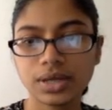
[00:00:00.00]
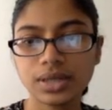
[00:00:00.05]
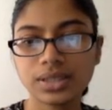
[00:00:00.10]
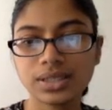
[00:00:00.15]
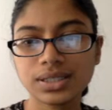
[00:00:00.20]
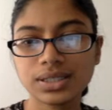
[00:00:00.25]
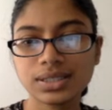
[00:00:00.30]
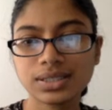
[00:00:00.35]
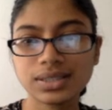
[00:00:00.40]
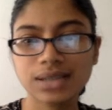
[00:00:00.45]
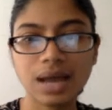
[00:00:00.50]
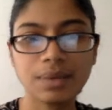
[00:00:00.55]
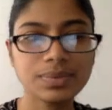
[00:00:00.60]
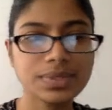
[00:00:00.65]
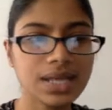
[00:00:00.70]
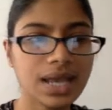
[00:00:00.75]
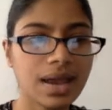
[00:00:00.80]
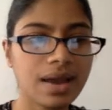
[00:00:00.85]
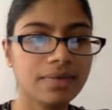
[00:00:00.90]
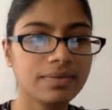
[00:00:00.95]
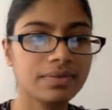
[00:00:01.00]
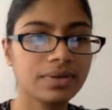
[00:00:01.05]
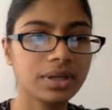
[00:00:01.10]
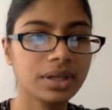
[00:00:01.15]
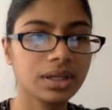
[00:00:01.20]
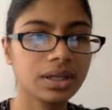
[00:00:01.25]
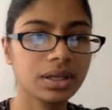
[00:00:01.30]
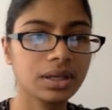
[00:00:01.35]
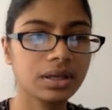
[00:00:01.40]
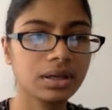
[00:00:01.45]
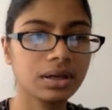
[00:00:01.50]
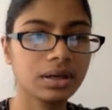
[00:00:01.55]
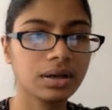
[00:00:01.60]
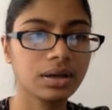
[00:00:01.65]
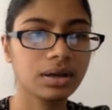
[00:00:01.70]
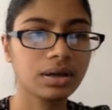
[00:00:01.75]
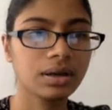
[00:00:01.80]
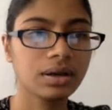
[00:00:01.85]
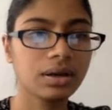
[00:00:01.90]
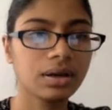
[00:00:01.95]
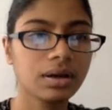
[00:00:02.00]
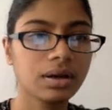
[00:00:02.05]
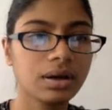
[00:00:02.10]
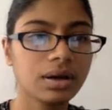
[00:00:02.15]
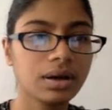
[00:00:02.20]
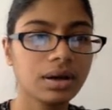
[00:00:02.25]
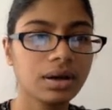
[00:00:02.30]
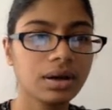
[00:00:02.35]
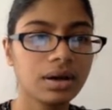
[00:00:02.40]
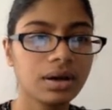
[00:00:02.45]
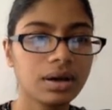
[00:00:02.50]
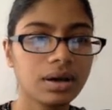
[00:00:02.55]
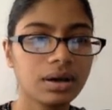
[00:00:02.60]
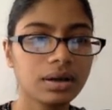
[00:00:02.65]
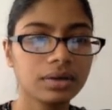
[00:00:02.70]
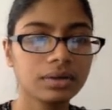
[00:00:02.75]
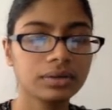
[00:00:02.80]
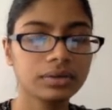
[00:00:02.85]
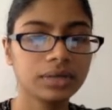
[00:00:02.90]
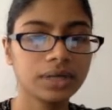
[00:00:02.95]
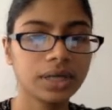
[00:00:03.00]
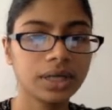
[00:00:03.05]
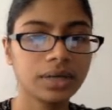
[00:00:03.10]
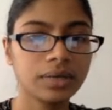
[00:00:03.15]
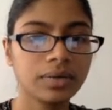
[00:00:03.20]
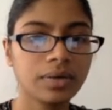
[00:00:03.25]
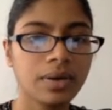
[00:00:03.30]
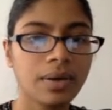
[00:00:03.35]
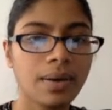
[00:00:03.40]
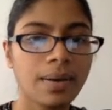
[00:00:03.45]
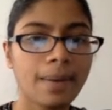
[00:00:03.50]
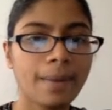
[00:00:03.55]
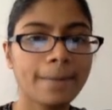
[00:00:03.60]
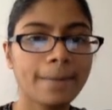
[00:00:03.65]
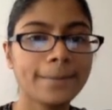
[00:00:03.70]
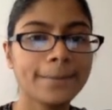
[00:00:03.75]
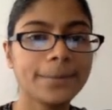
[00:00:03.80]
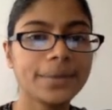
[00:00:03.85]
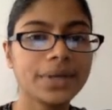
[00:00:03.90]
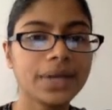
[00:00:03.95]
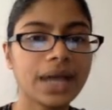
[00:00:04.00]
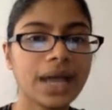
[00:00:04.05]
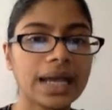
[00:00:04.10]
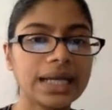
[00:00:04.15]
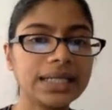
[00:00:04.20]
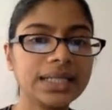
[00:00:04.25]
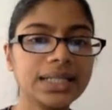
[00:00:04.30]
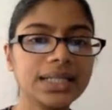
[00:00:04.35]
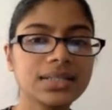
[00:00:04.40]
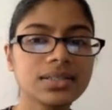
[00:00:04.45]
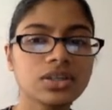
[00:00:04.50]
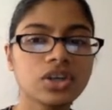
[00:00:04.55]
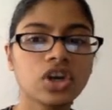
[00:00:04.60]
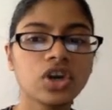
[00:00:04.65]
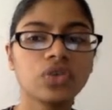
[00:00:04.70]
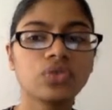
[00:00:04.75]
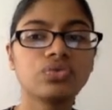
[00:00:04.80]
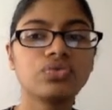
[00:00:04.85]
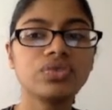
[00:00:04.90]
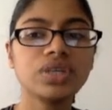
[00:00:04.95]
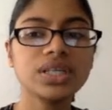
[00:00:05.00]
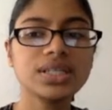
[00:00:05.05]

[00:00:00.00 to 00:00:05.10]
So now I just stopped everything, right? But I needed to